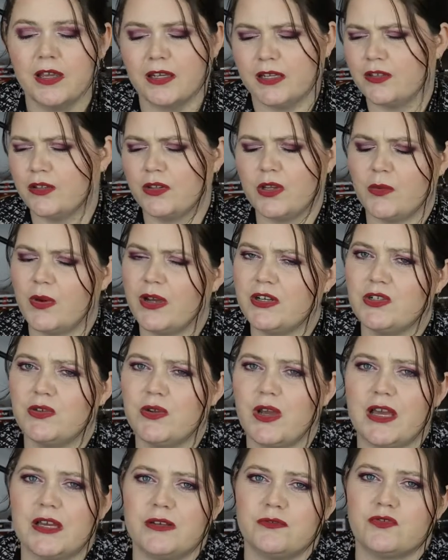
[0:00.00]
And although I
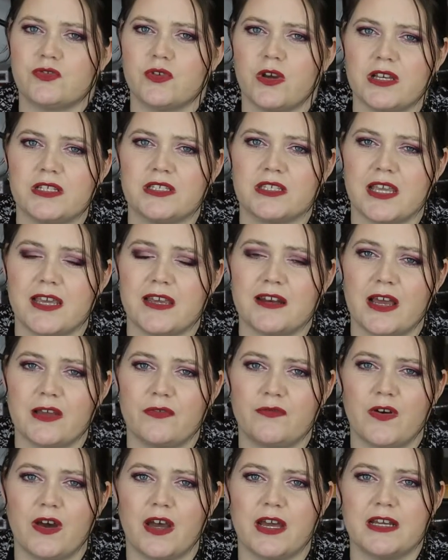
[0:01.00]
do have dry skin,
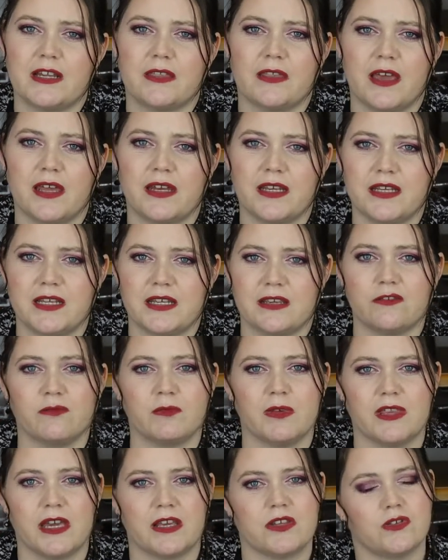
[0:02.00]
I find that it gives
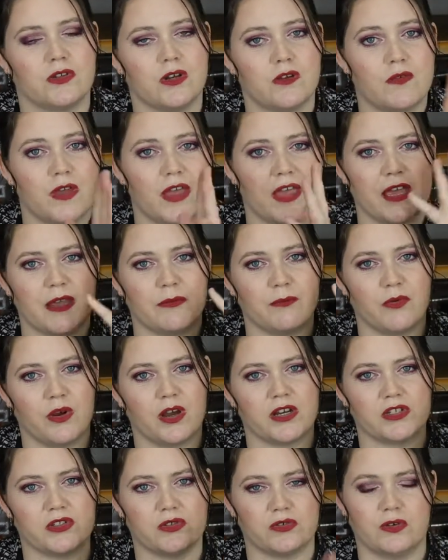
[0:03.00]
me that sort of
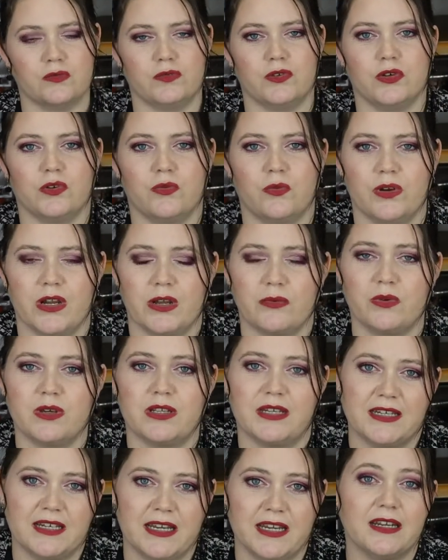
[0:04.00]
airbrush sort of look when I
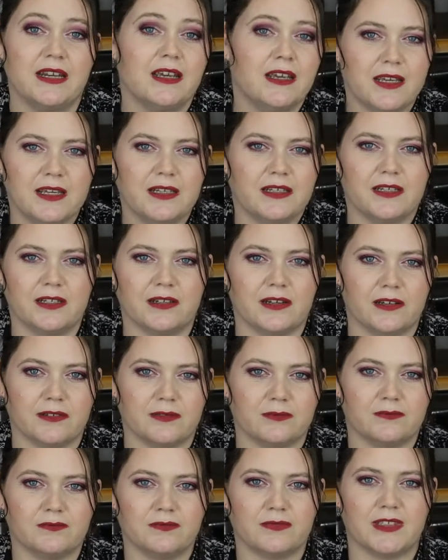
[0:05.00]
really need, you
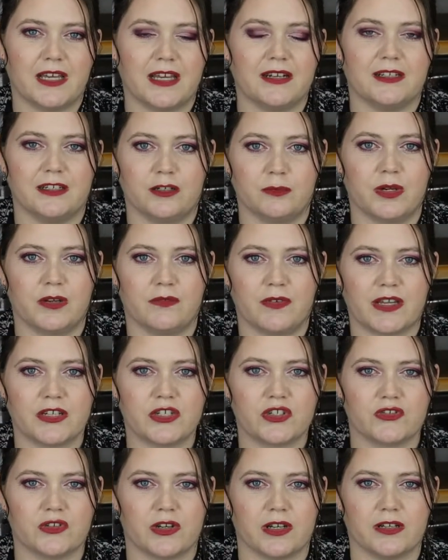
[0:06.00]
know, that little bit of
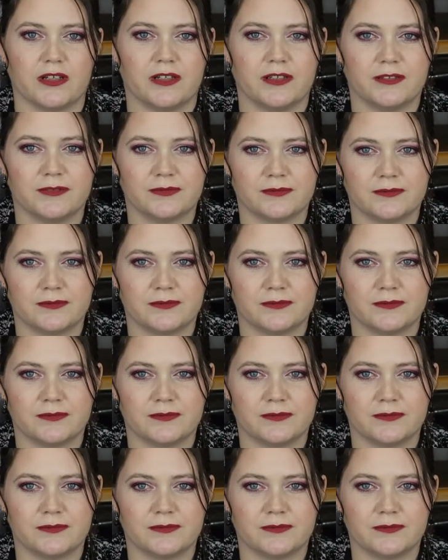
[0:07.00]
extra.